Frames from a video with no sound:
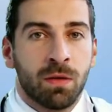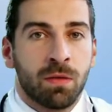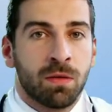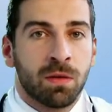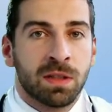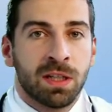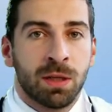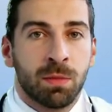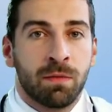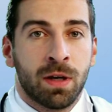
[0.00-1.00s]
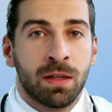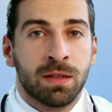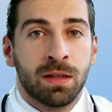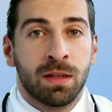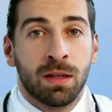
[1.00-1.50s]
brain loud and
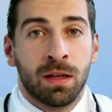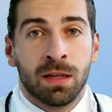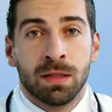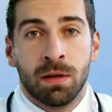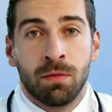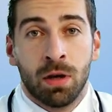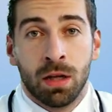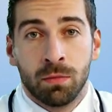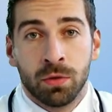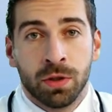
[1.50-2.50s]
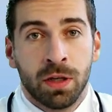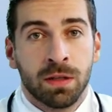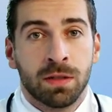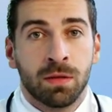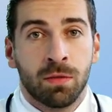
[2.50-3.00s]
clear. Next
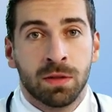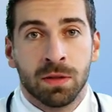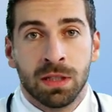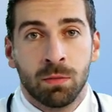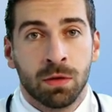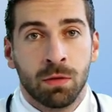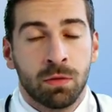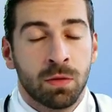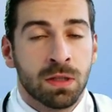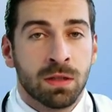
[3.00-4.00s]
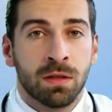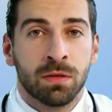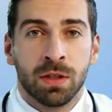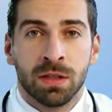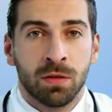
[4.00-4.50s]
up, a group of
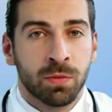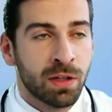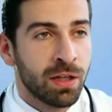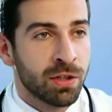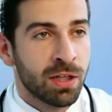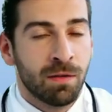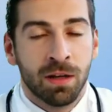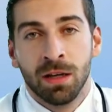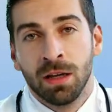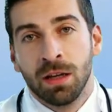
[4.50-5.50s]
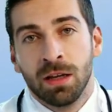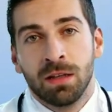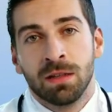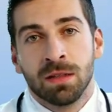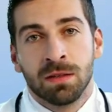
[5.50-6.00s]
leafy vegetables that do
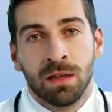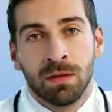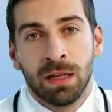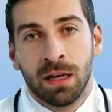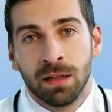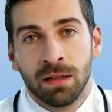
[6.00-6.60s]
more than provide